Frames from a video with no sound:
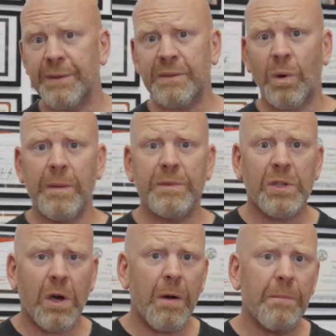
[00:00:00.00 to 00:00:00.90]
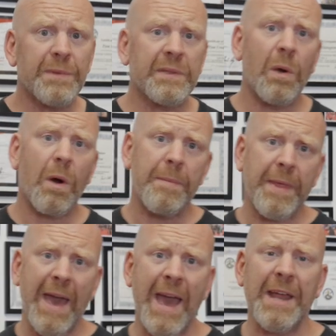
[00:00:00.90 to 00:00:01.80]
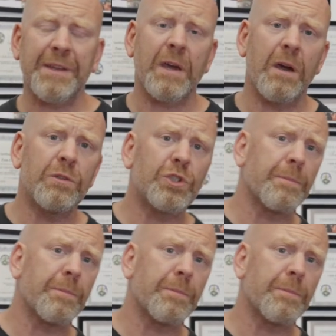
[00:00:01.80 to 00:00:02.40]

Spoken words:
so I'm Tom, I'm the head coach